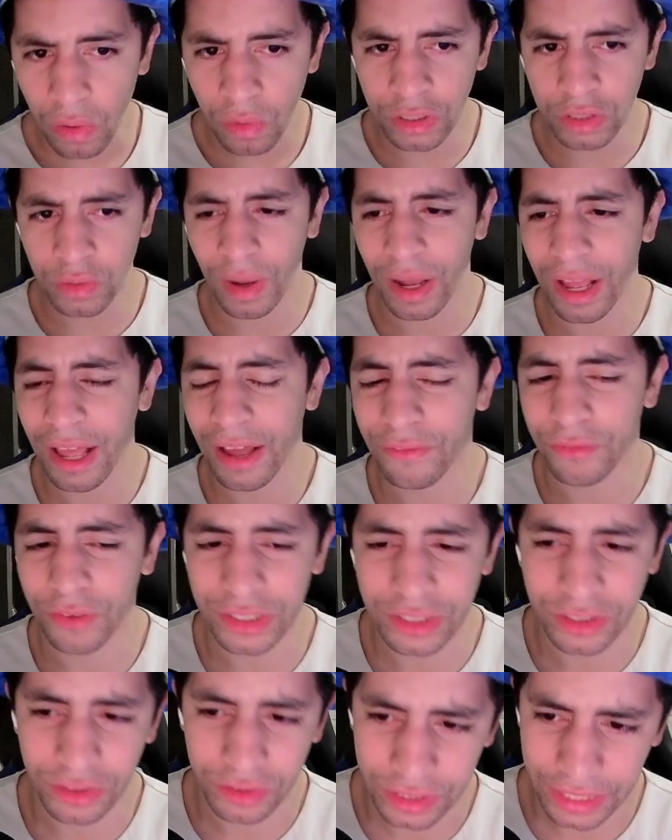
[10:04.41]
Do I have
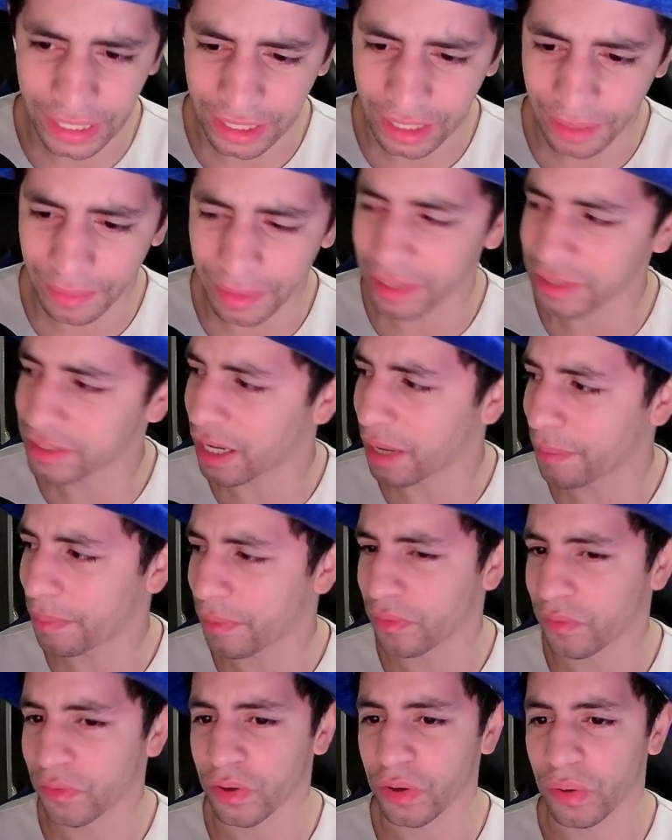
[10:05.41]
Fresno State coming on top
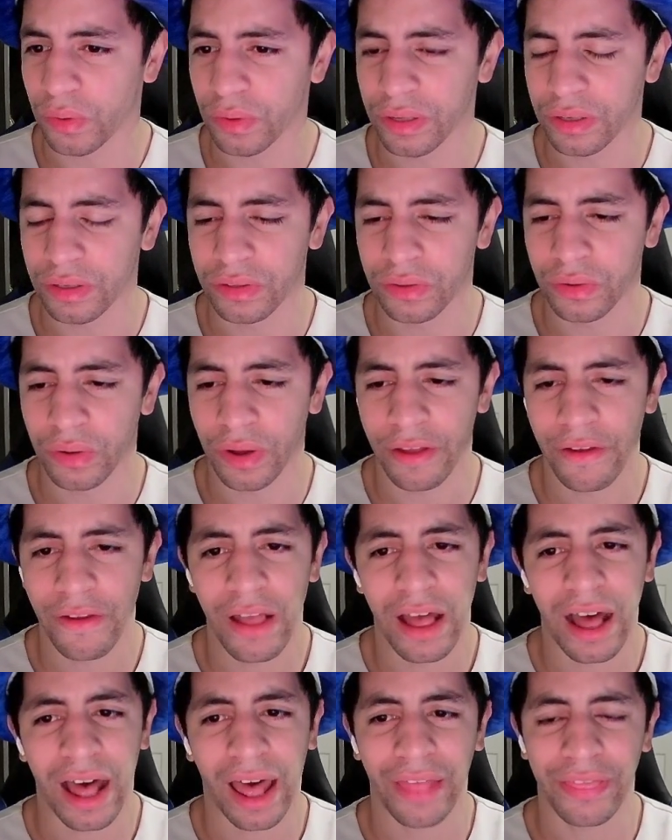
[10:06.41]
of Northern Illinois?
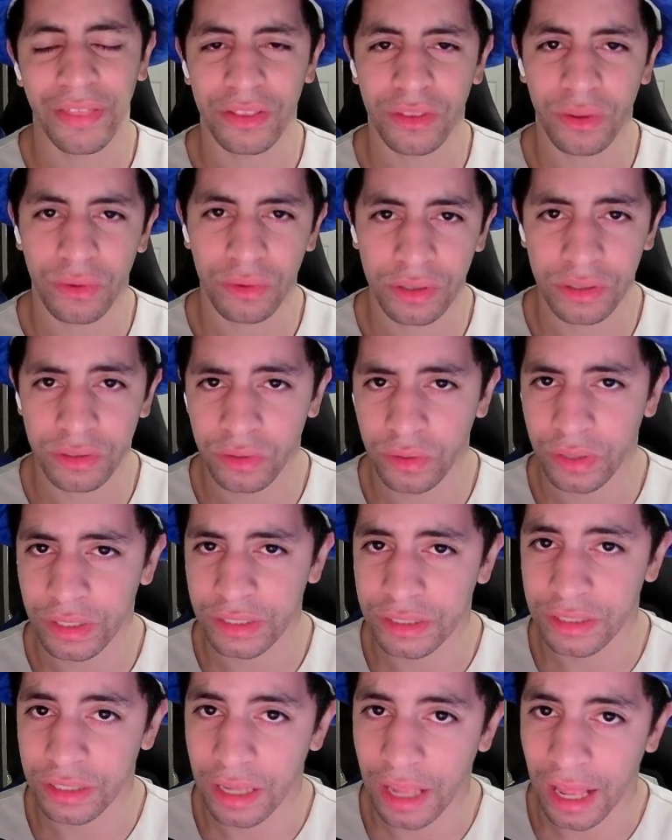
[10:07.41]
I think Northern
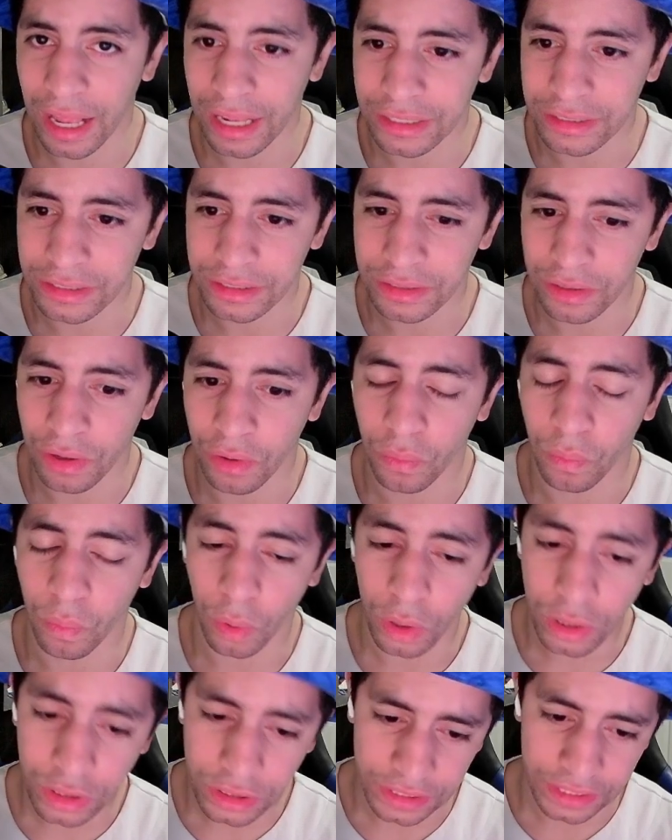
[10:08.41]
Illinois has a
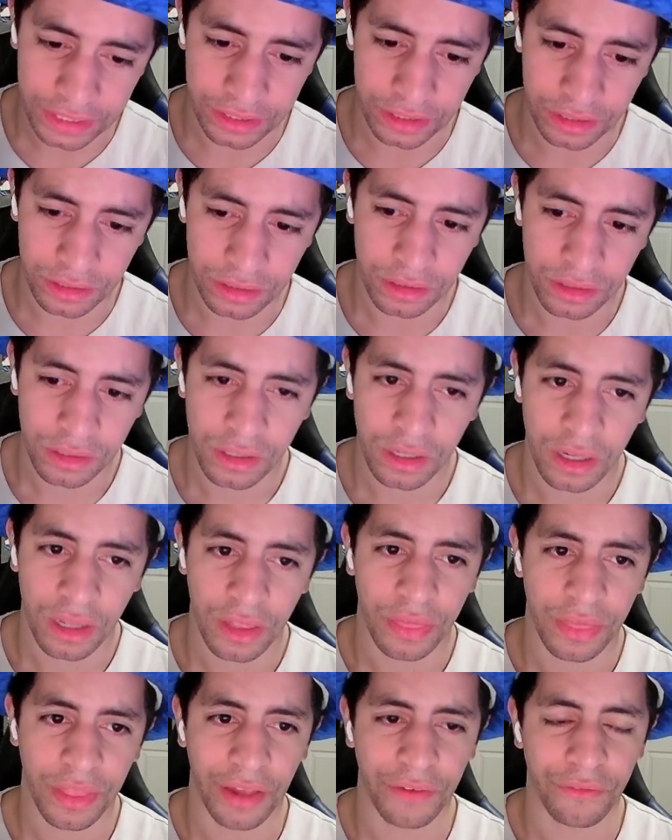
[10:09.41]
worse season
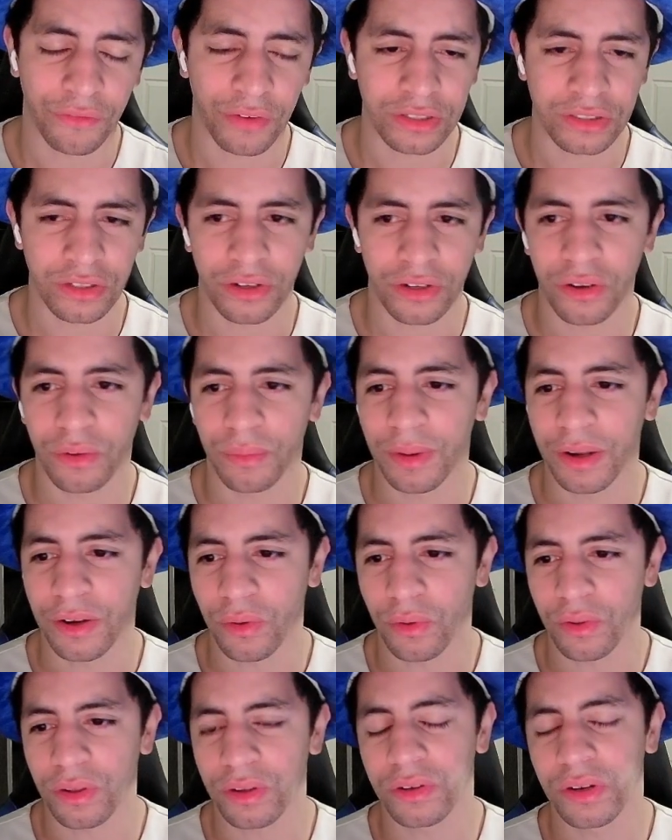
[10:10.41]
than Fresno. I know, but
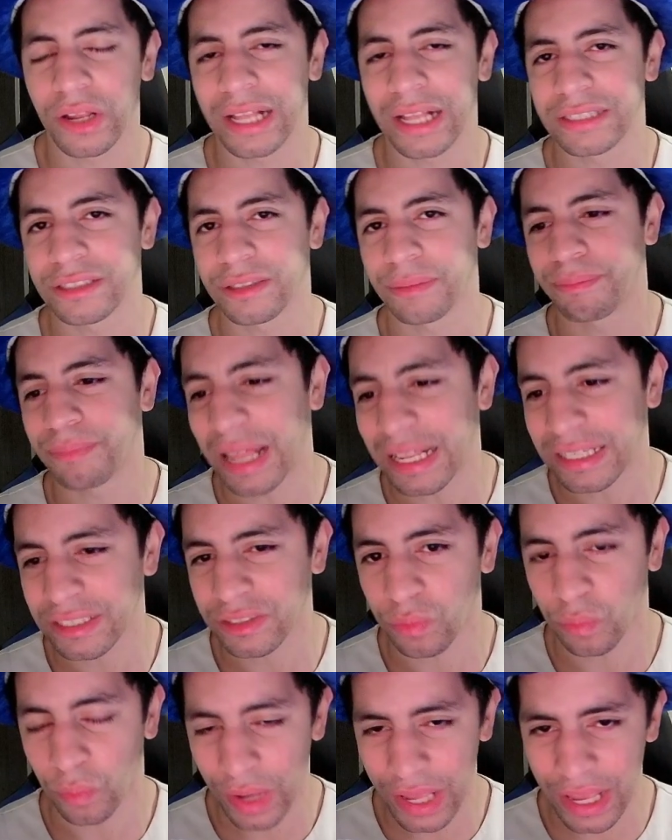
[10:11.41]
Northern Illinois has the best
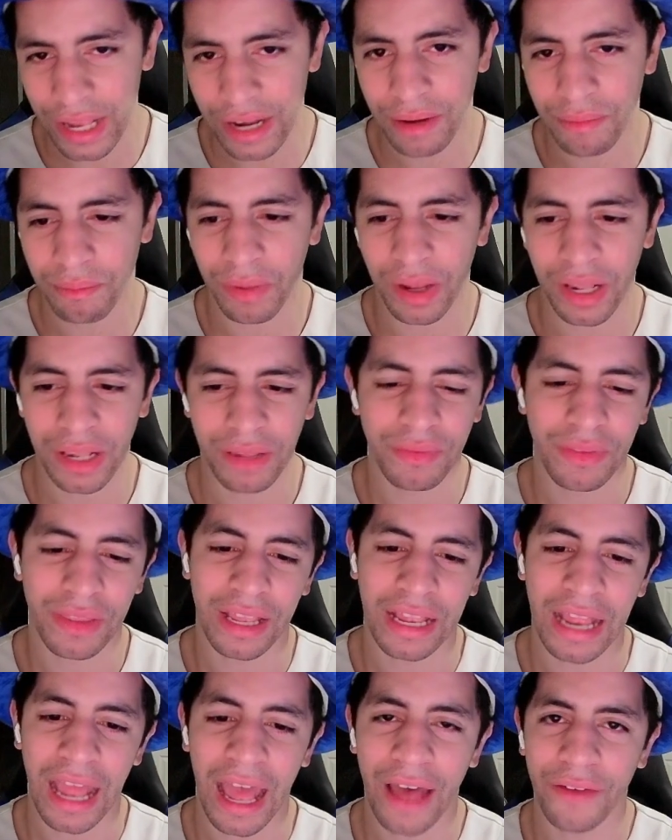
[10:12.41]
win, but
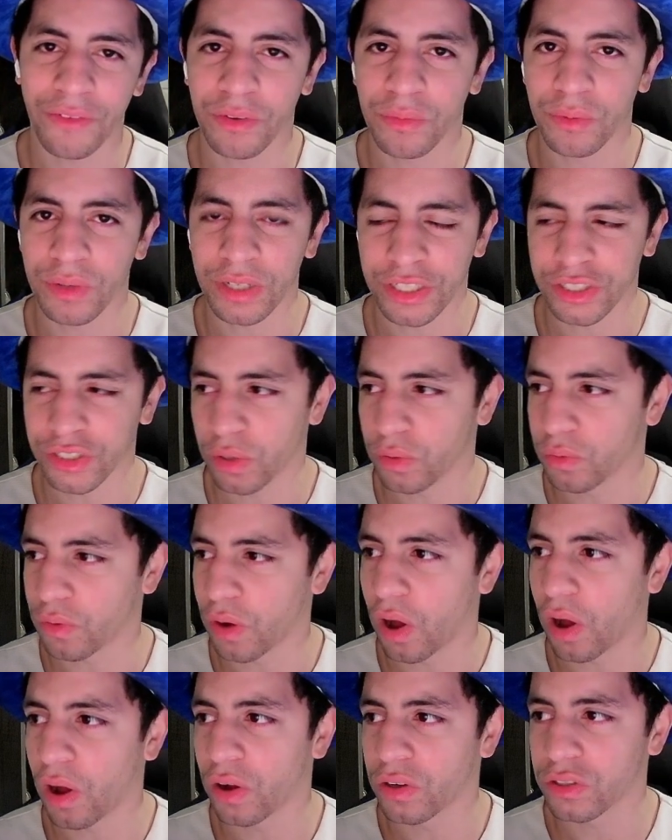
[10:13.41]
they haven't really shown
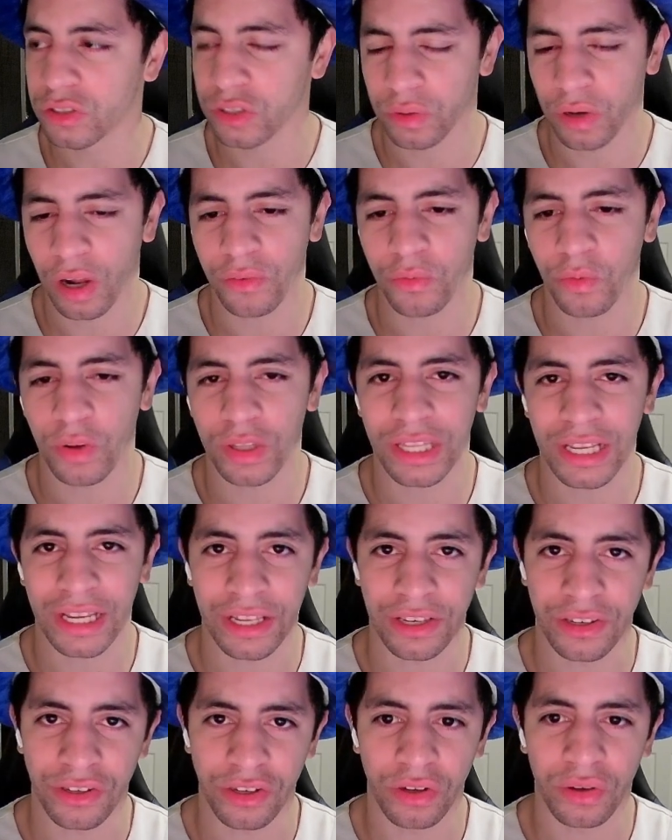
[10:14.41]
off what they
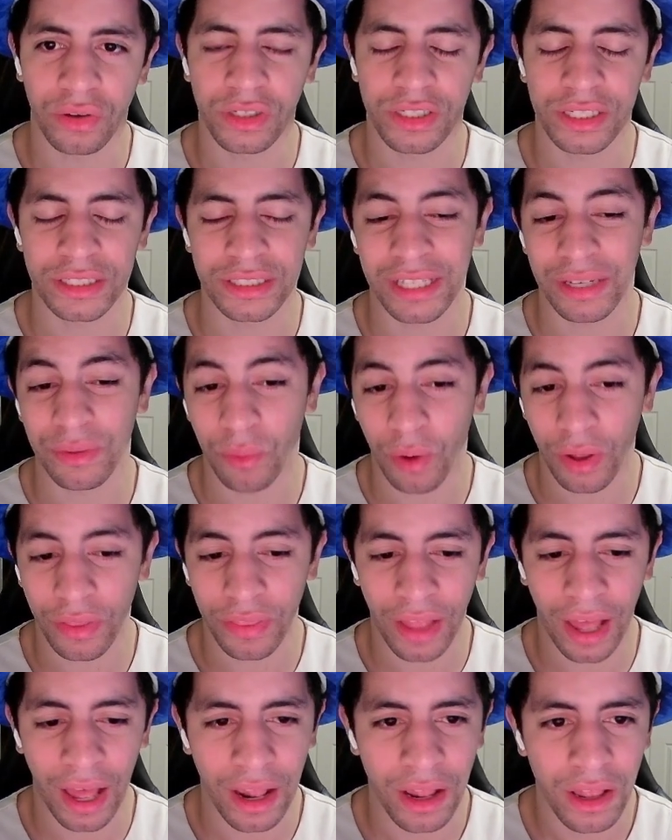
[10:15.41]
could do since they won
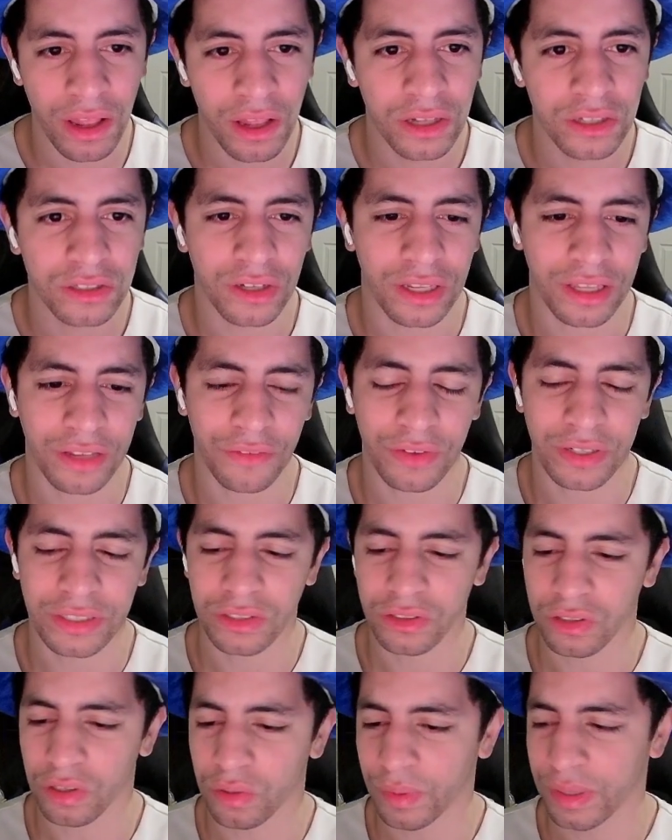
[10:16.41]
that. So I think
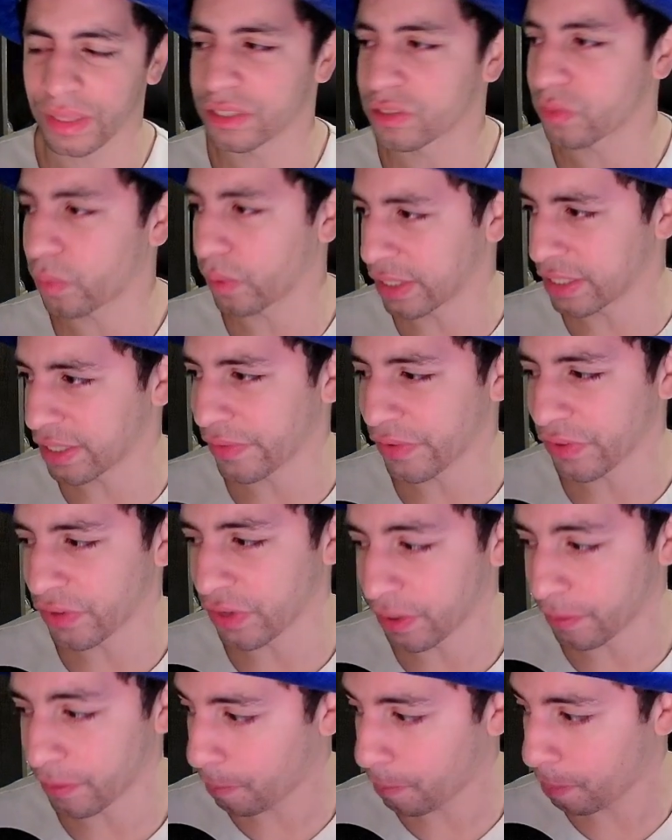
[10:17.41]
Fresno's going to win this 2017.